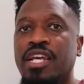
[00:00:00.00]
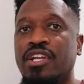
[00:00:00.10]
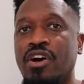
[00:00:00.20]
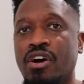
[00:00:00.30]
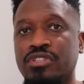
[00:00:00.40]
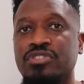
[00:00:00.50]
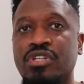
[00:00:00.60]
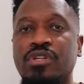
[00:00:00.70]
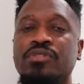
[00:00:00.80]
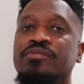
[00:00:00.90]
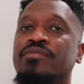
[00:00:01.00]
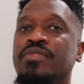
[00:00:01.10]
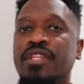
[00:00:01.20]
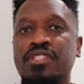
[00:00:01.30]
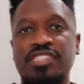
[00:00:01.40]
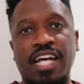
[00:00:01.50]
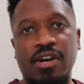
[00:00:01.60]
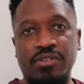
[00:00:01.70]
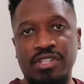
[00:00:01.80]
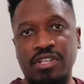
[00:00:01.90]
It'll also
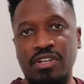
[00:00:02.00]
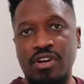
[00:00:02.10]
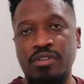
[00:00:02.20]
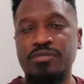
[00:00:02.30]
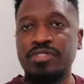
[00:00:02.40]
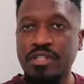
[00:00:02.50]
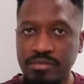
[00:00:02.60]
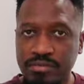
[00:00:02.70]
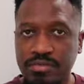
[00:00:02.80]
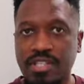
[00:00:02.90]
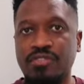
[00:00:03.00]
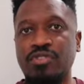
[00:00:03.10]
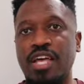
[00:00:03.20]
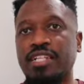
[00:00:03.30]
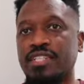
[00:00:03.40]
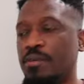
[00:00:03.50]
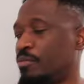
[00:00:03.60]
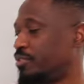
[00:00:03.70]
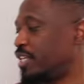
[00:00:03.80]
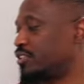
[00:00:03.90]
sound the alarm, so give you that type of
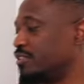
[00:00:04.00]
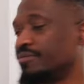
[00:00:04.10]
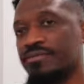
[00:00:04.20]
protection.